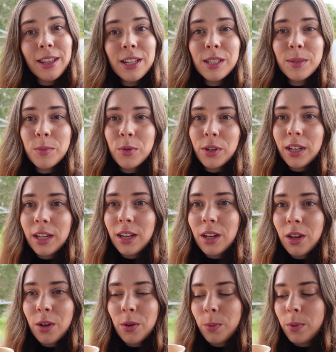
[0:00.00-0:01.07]
this morning
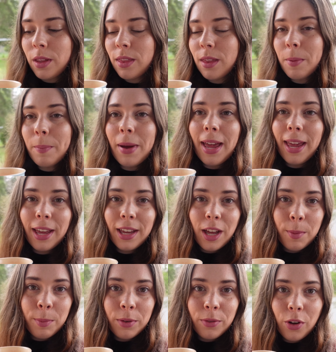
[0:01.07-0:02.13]
with my
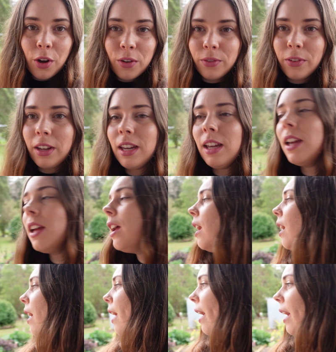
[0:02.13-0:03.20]
cup of coffee
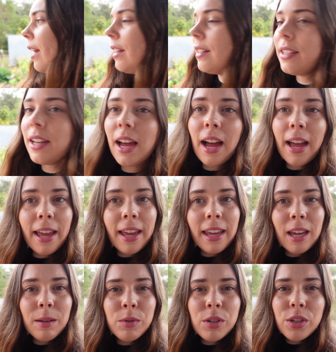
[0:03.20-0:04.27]
and I
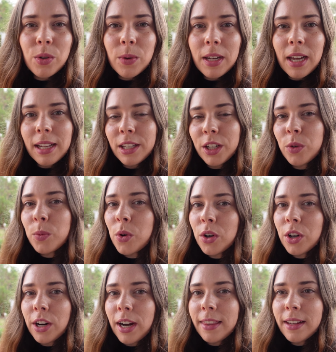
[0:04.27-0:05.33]
am just doing a little
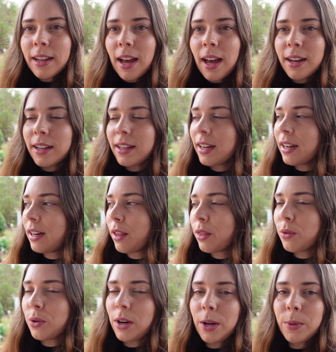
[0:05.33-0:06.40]
walk around the garden, and I
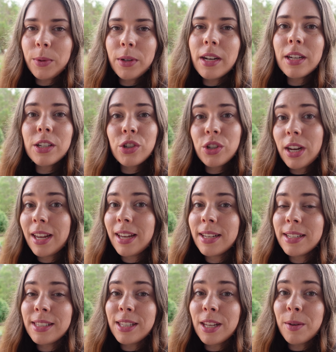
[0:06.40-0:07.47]
thought I would share
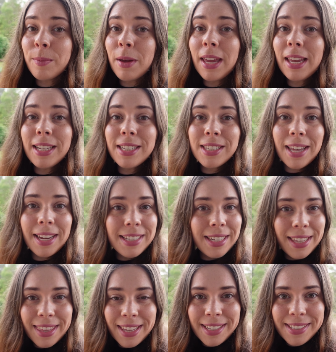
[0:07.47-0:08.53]
some
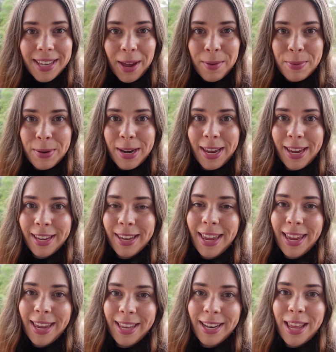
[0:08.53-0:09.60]
exciting things happening
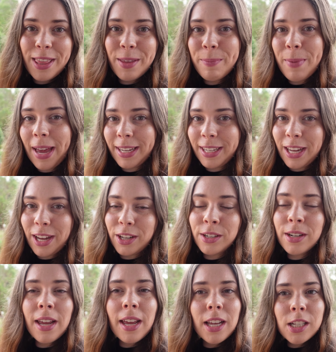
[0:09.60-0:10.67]
in the backyard,
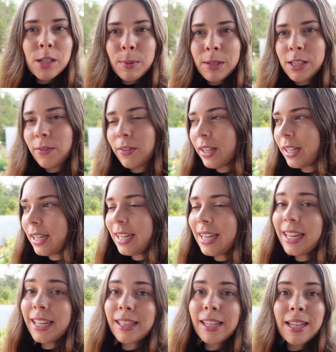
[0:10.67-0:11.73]
specifically
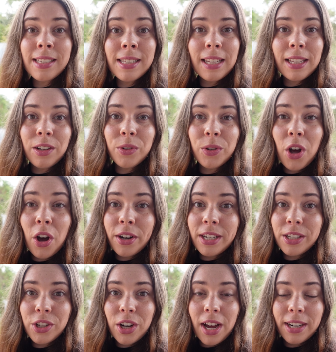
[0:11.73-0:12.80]
in this little
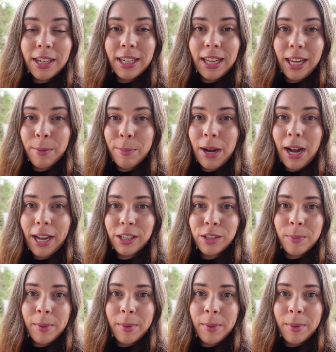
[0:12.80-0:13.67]
cottage garden here behind